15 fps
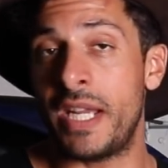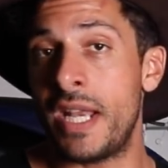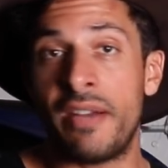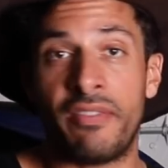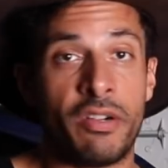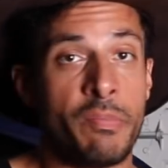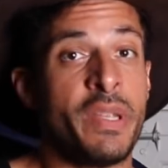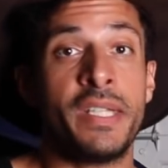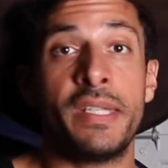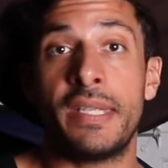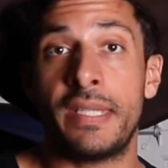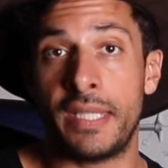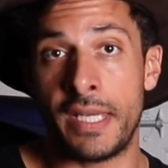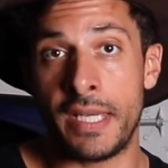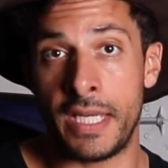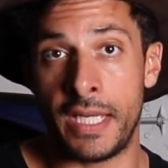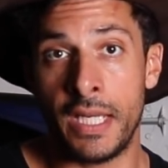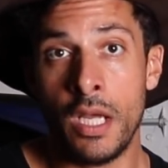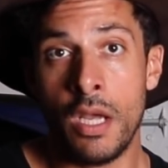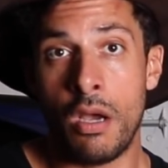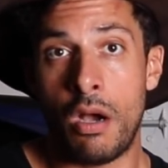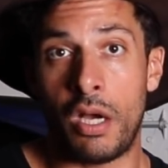I'd never been to Sydney,
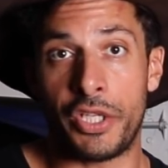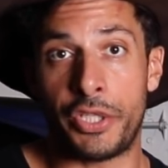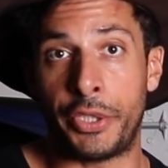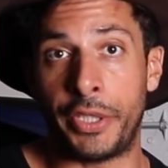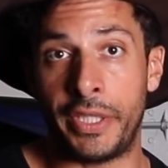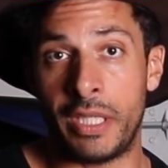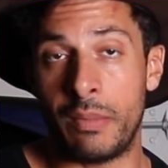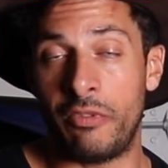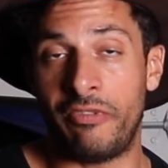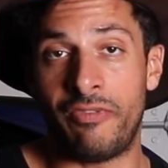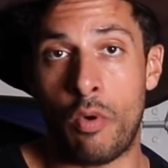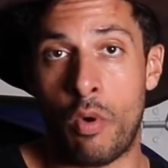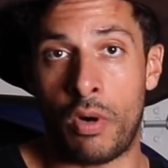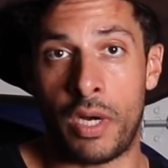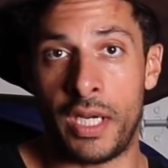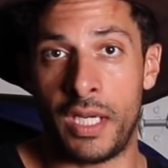Australia before,